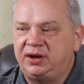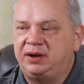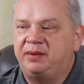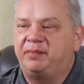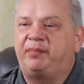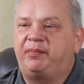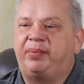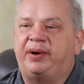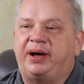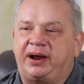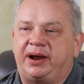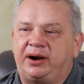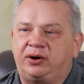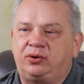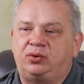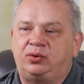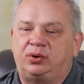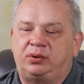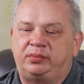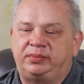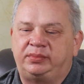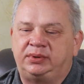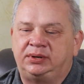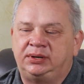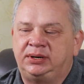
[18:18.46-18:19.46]
he made
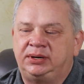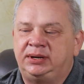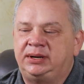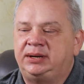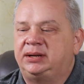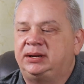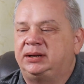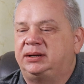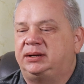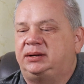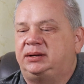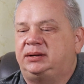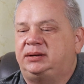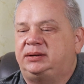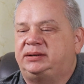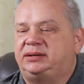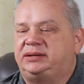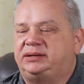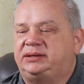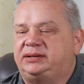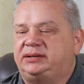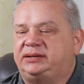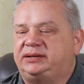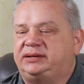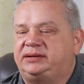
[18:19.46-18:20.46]
Sofiivka a
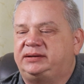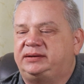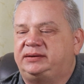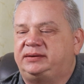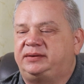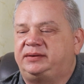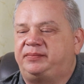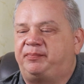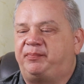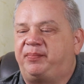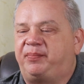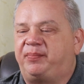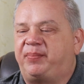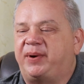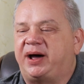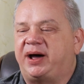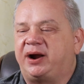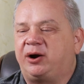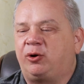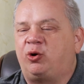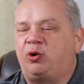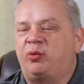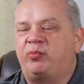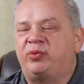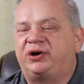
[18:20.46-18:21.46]
Masonic park
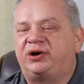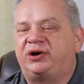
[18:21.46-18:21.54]
temple.